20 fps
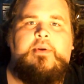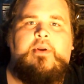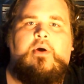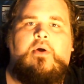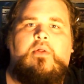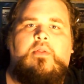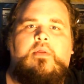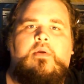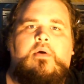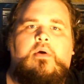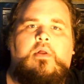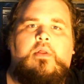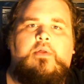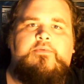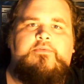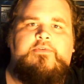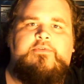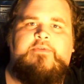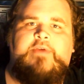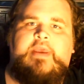All of
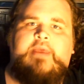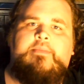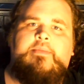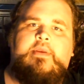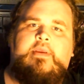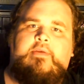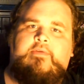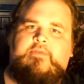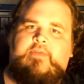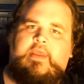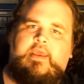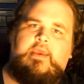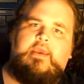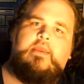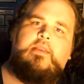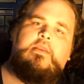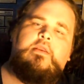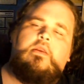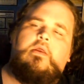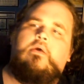his family is
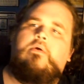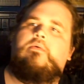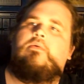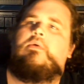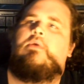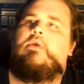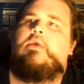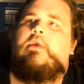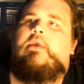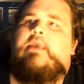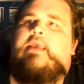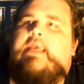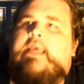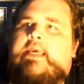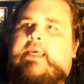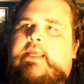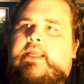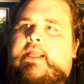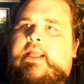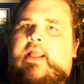dead, you know.
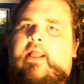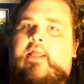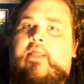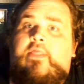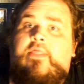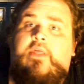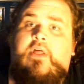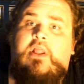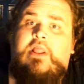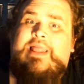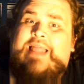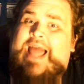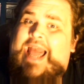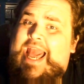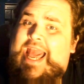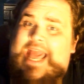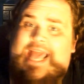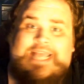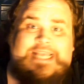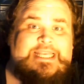The
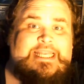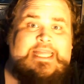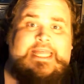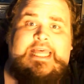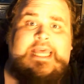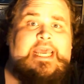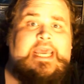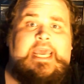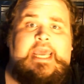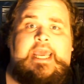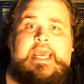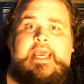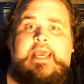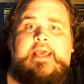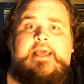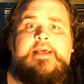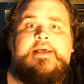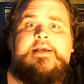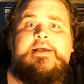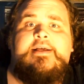last thing
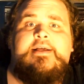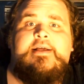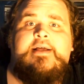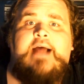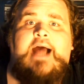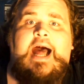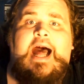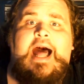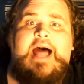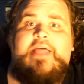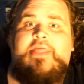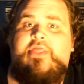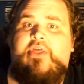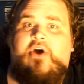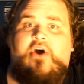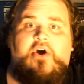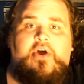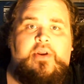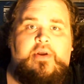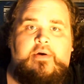I
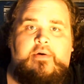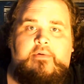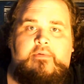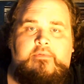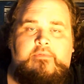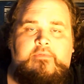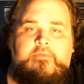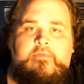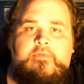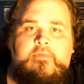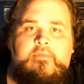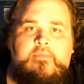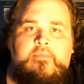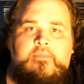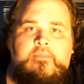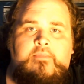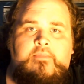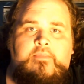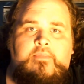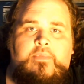thought of
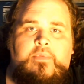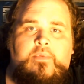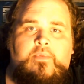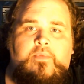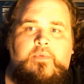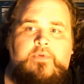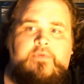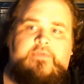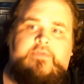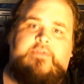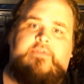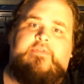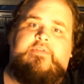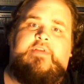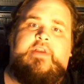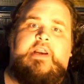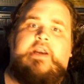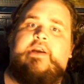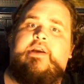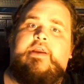was the
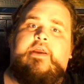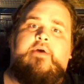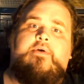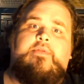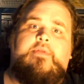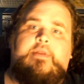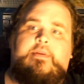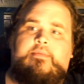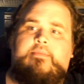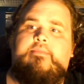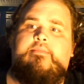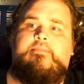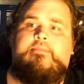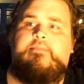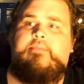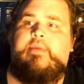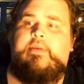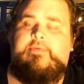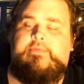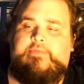scenario that
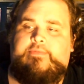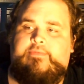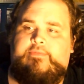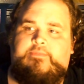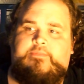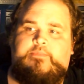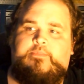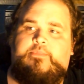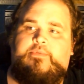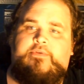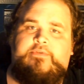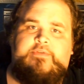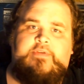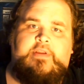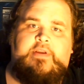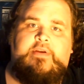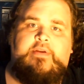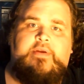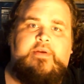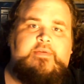is
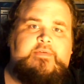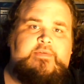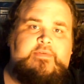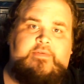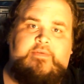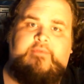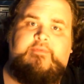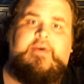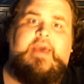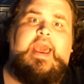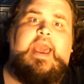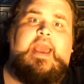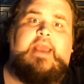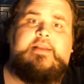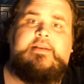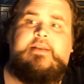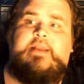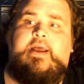presented to us as a fact.